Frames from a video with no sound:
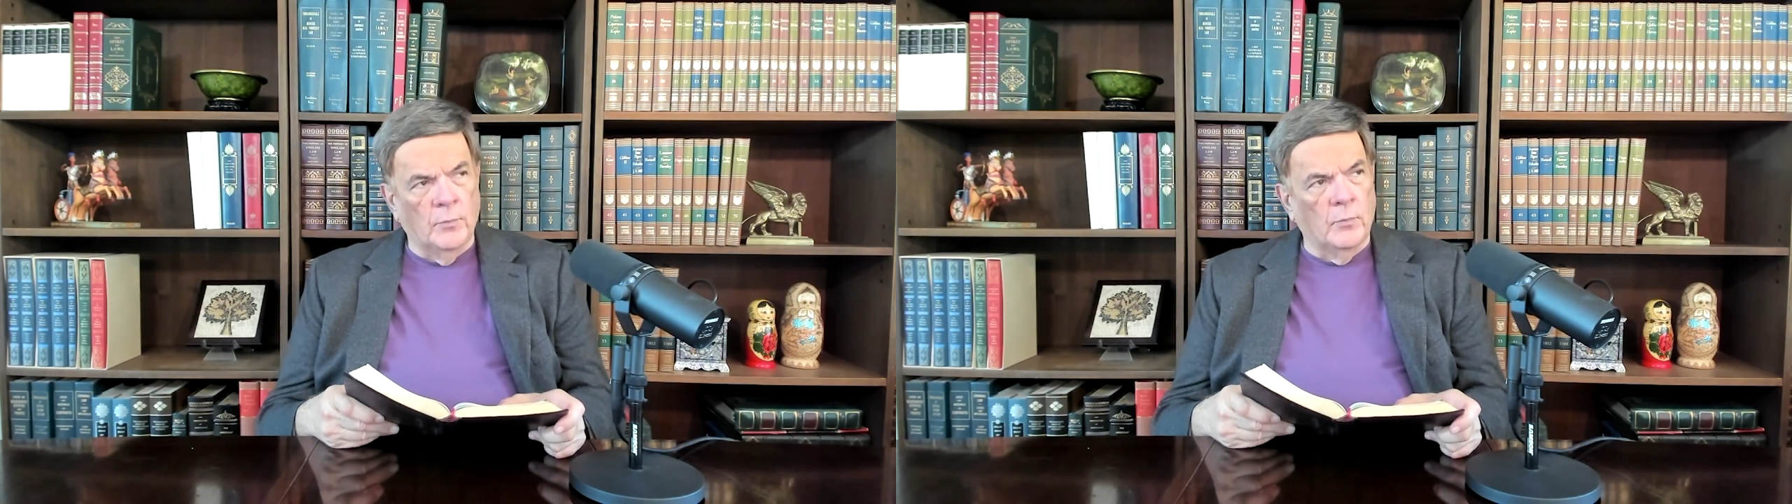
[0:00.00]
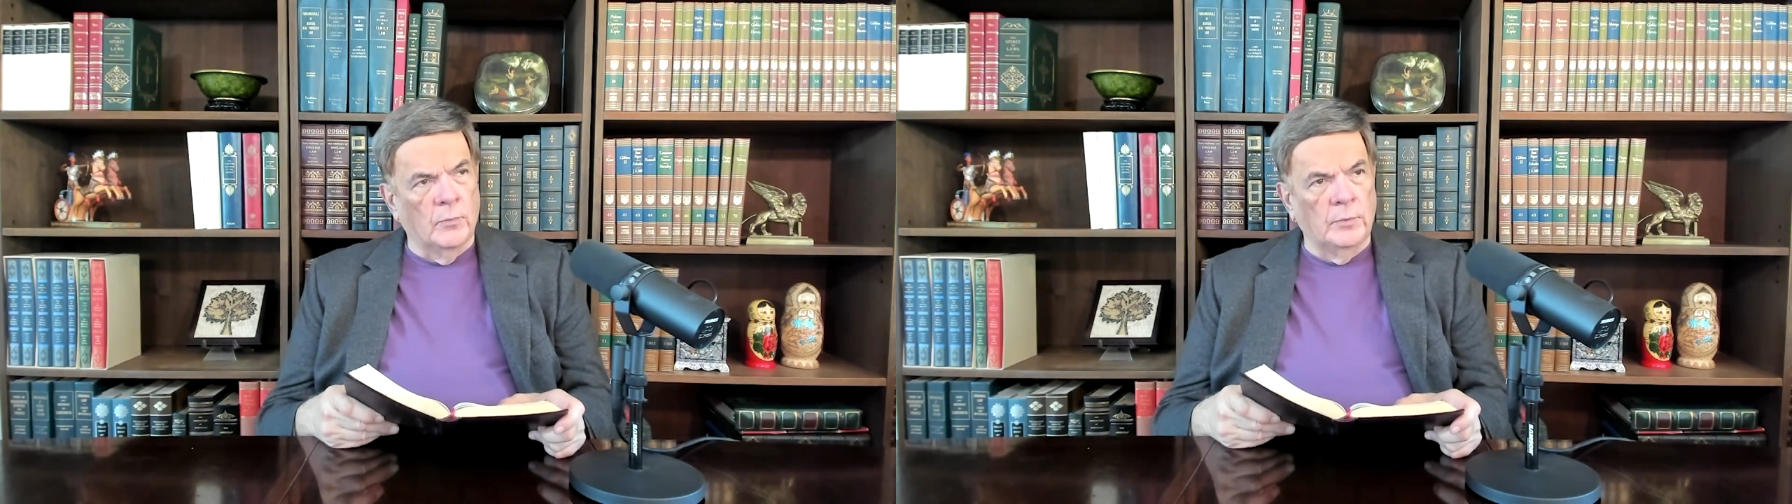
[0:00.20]

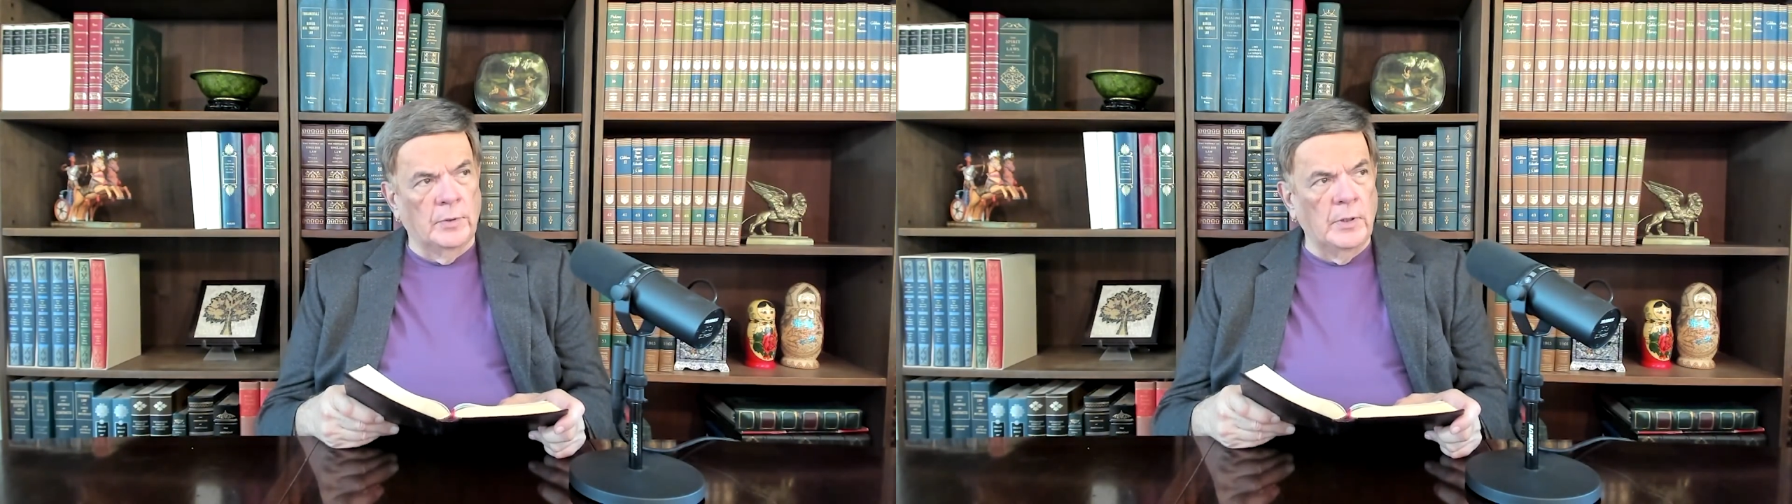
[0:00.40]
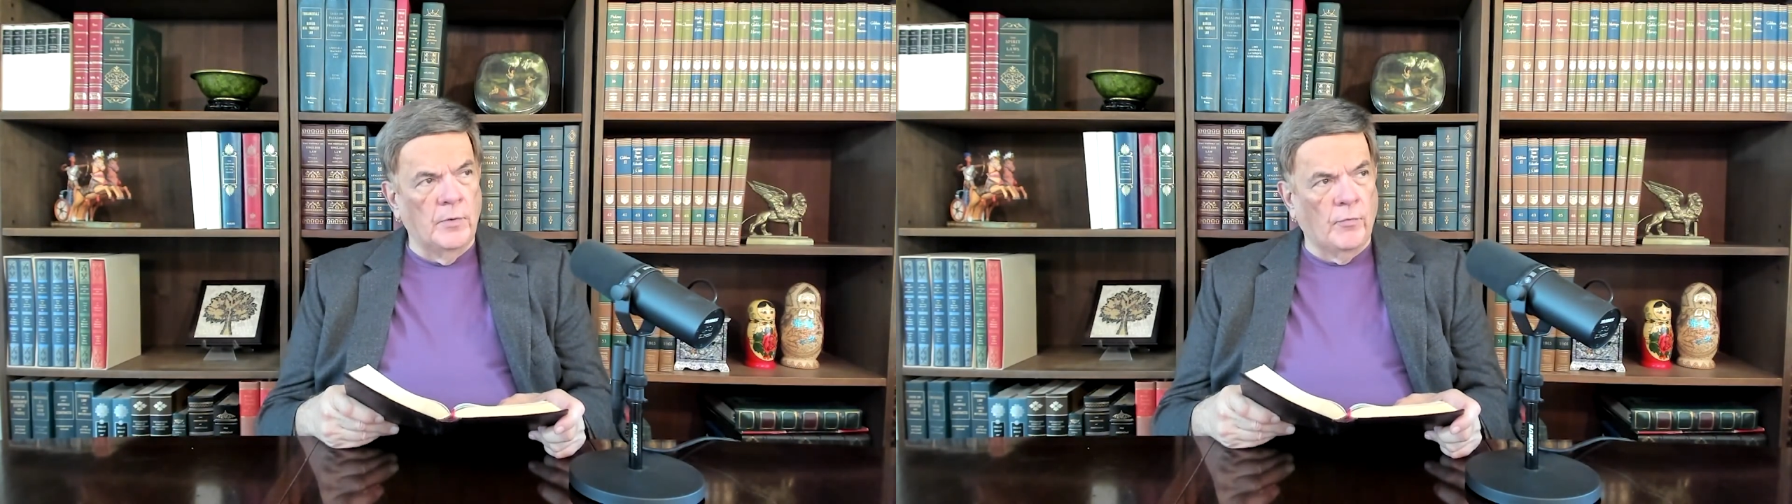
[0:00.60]

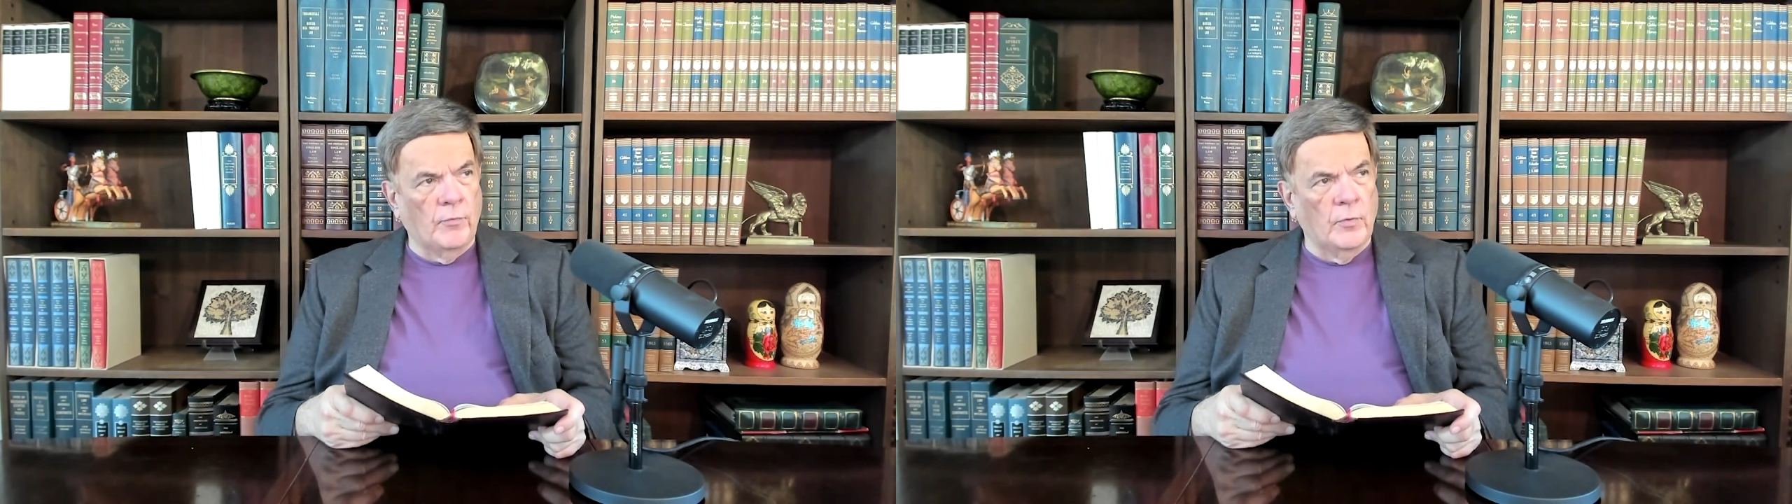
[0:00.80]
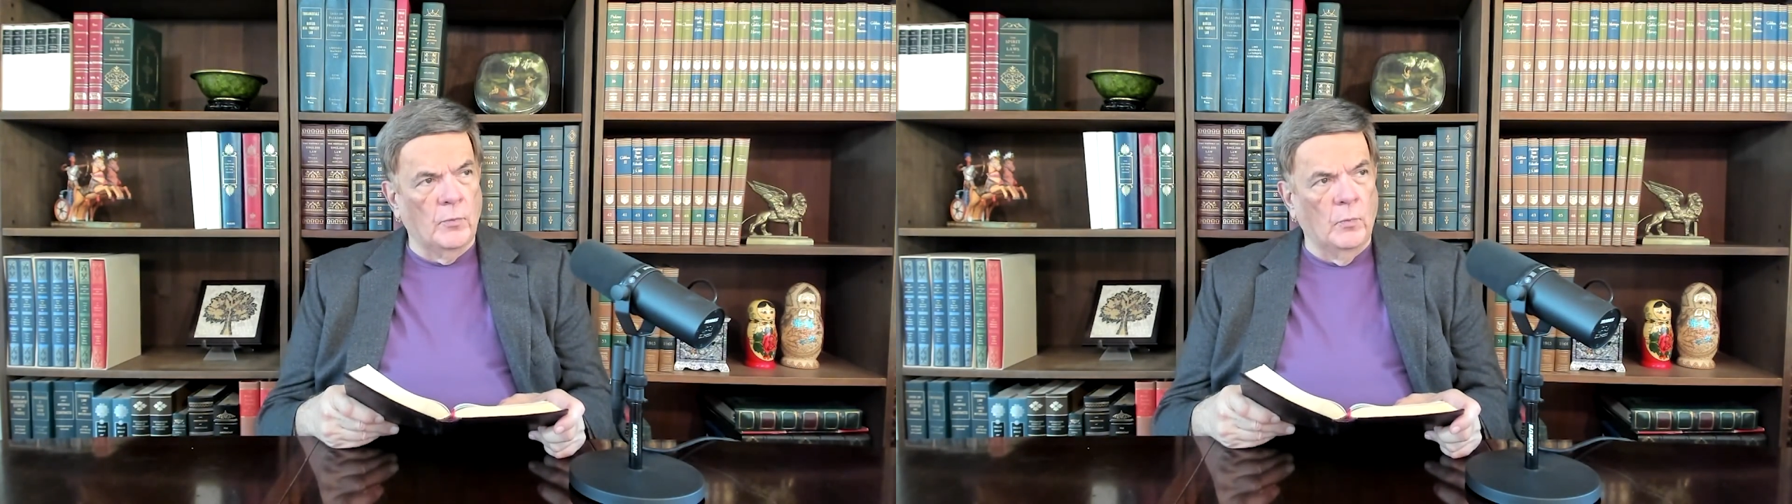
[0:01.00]

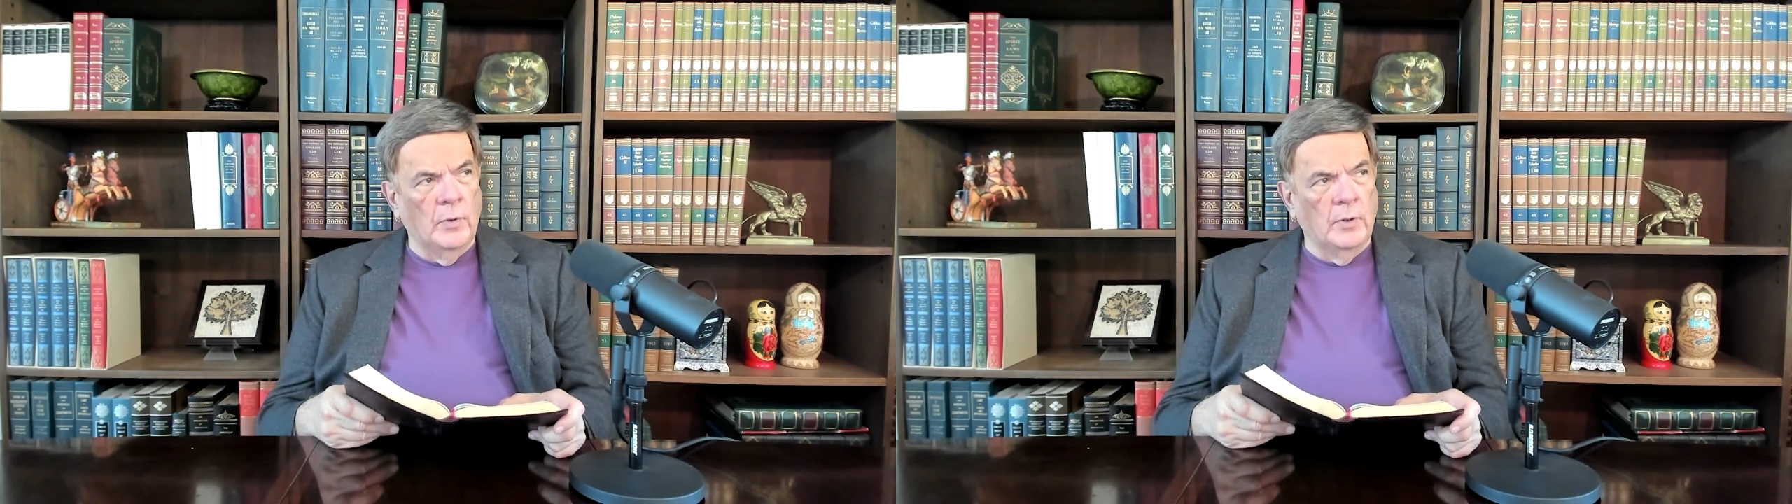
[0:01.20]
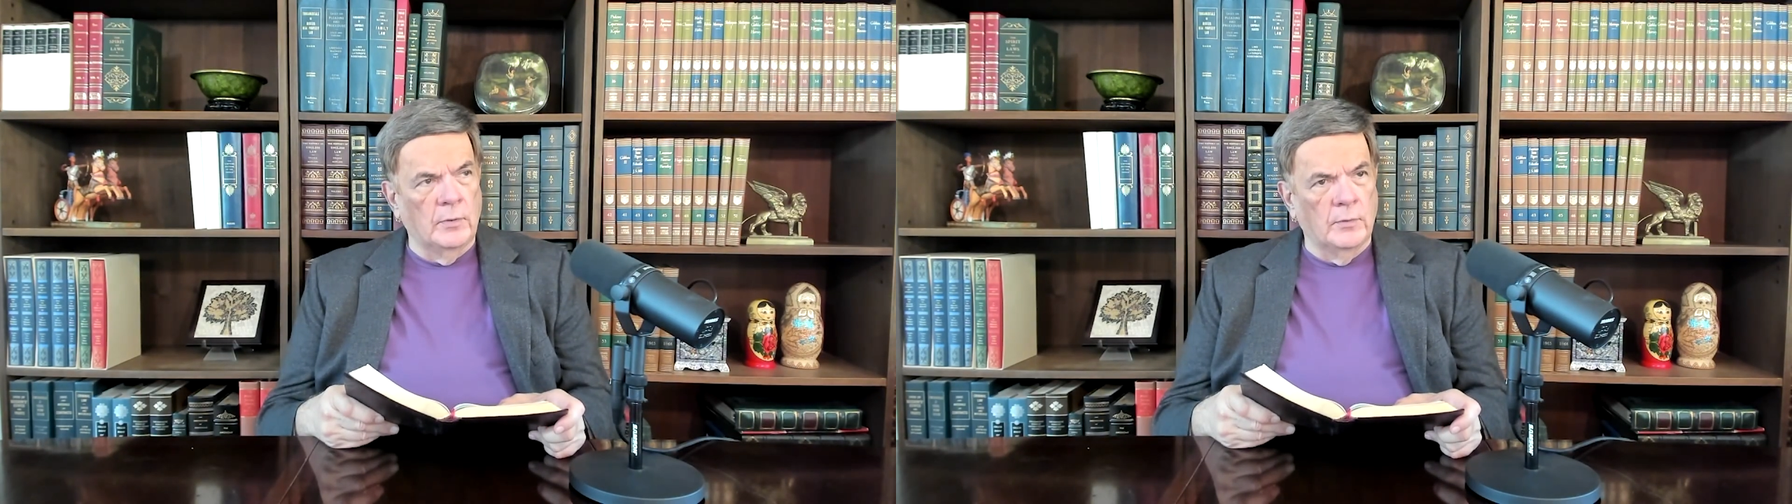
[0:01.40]
released
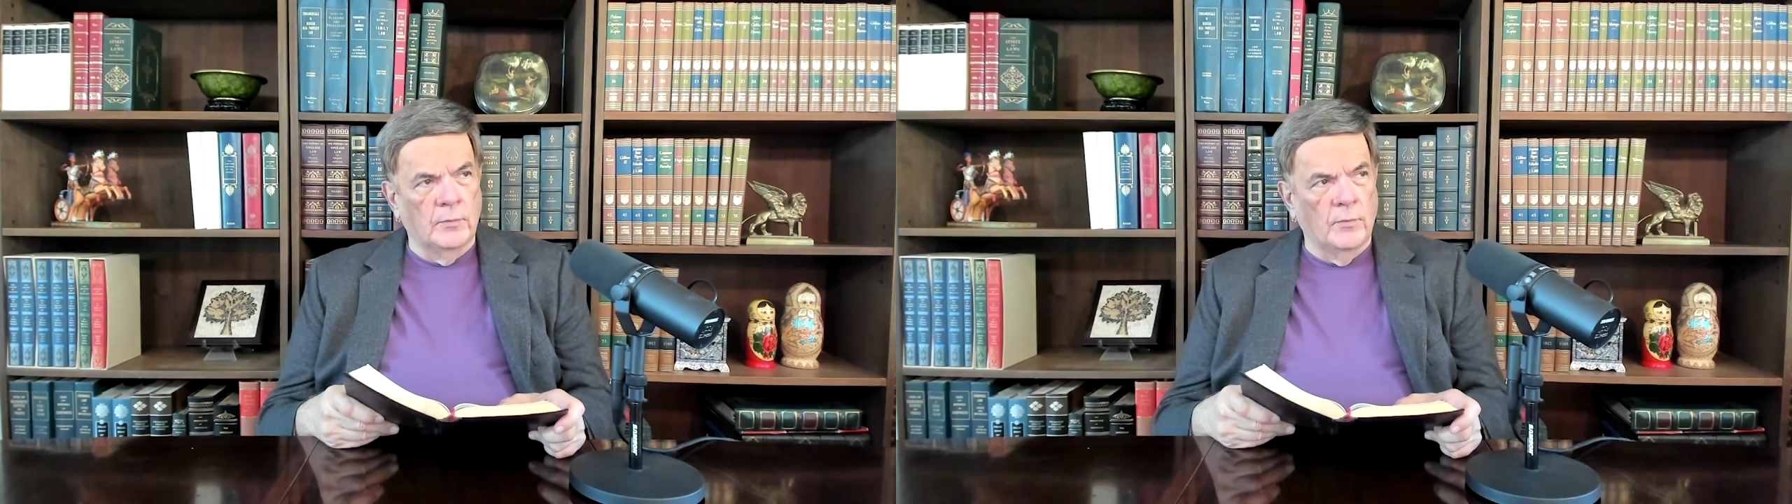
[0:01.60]
when